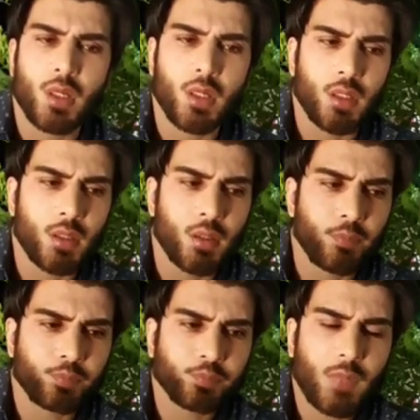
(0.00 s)

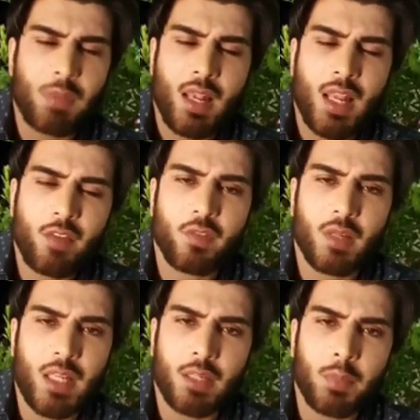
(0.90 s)
my
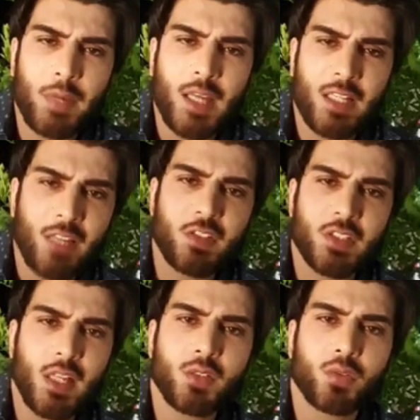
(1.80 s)
life
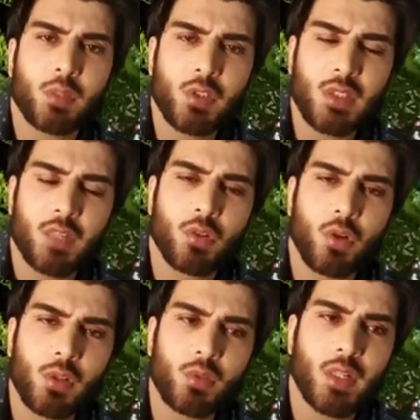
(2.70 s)
chat to communicate with
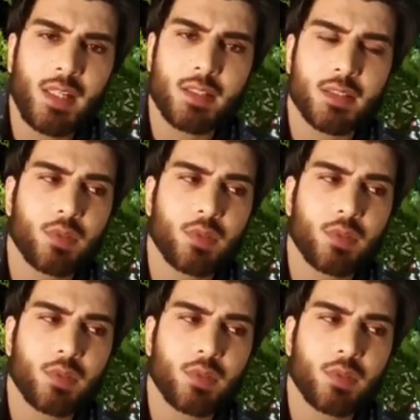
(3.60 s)
all you guys,